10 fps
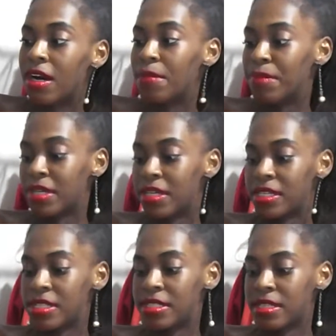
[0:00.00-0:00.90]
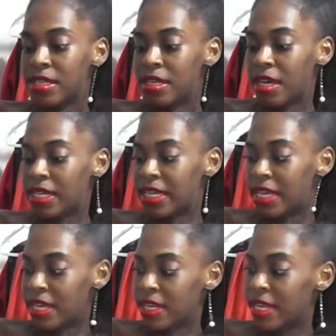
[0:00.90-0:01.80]
because,
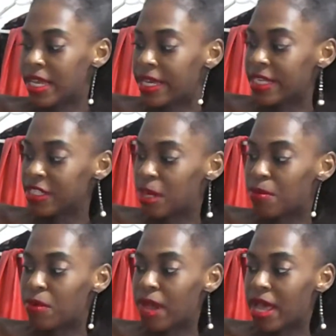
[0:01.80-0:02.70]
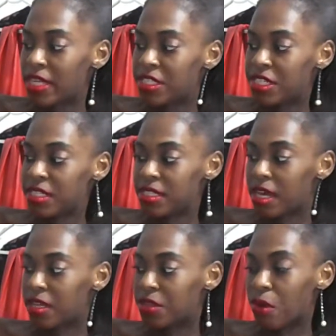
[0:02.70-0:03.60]
again, it can double as just
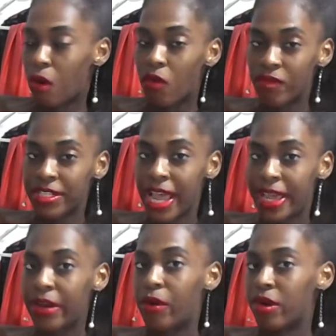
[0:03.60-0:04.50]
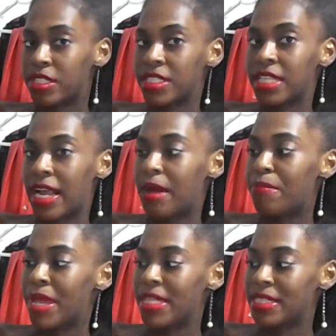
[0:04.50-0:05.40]
a throw over jacket or just like a
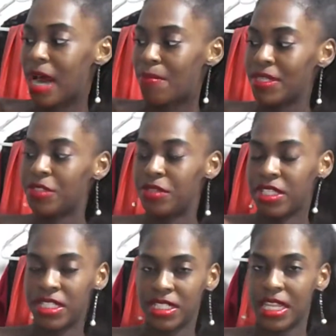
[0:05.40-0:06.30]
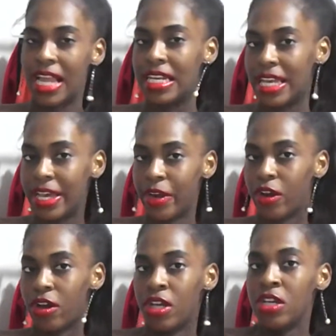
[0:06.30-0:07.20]
main top, and you can just like
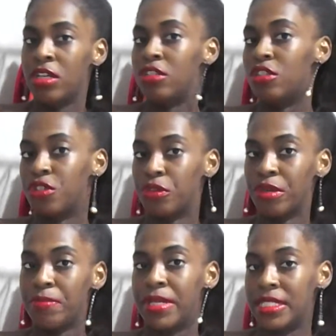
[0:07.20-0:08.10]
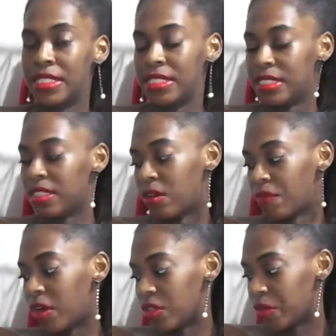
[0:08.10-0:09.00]
layer jewelry pieces and stuff
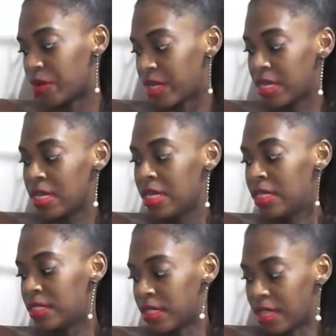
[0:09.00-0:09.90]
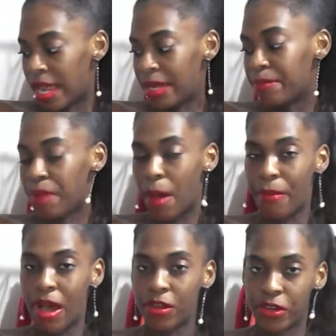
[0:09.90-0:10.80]
under it to like pop out